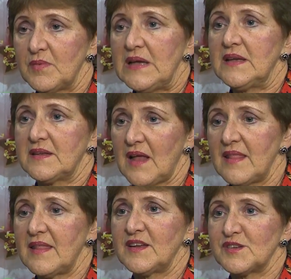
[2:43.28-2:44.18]
we, I
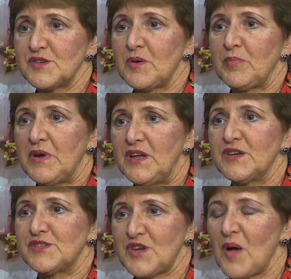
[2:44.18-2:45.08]
think, do a pretty
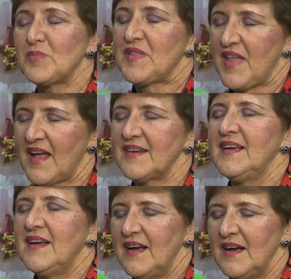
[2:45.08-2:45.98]
good job with that
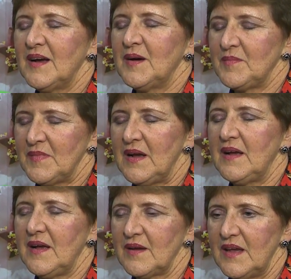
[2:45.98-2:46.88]

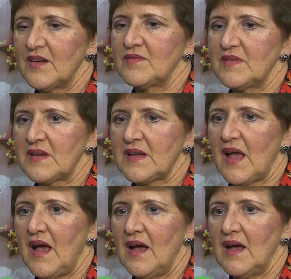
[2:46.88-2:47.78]
in
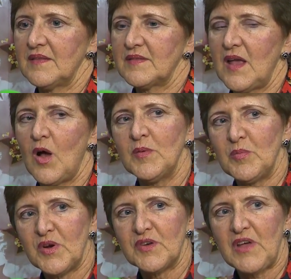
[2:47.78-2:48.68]
the
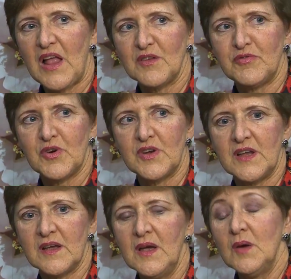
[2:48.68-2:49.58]
Almond Board of
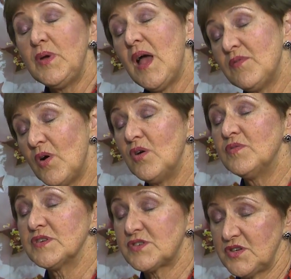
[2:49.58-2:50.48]
California. We have
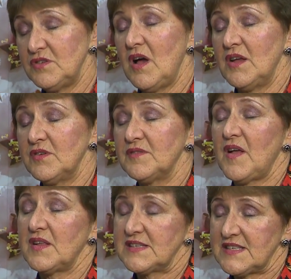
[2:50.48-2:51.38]
over 200
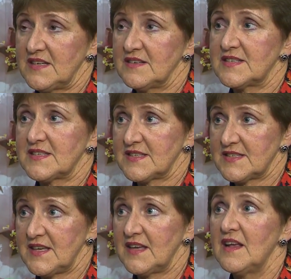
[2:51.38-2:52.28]
volunteers that
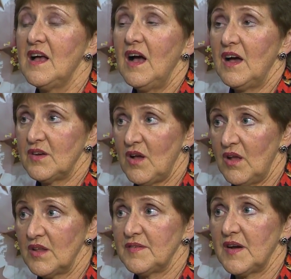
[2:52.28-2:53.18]
sit on
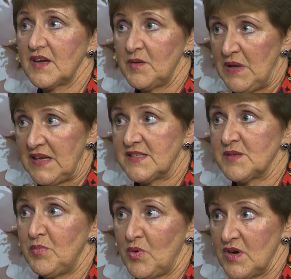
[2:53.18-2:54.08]
all of our committees
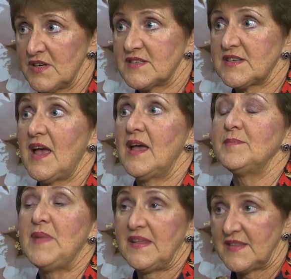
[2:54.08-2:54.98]
and boards
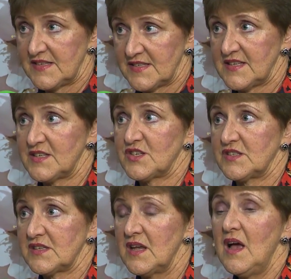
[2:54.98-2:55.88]
and make the
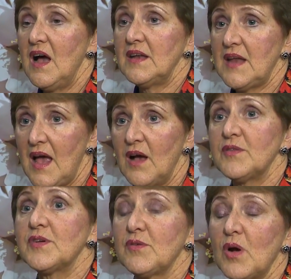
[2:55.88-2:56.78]
decisions on
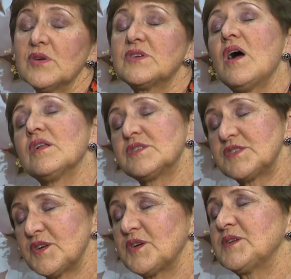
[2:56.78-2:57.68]
how the grower
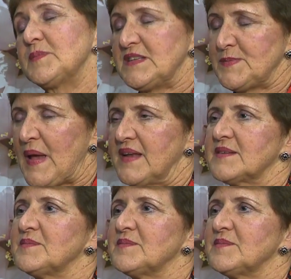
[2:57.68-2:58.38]
dollars are going to be spent.